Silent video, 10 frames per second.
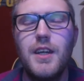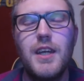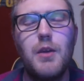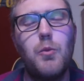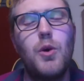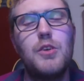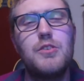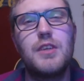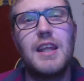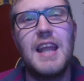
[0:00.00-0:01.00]
It
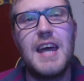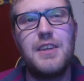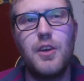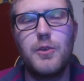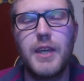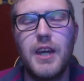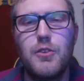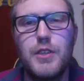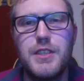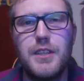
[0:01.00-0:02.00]
was Lando
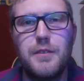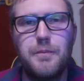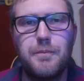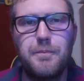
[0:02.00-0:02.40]
Calrissian.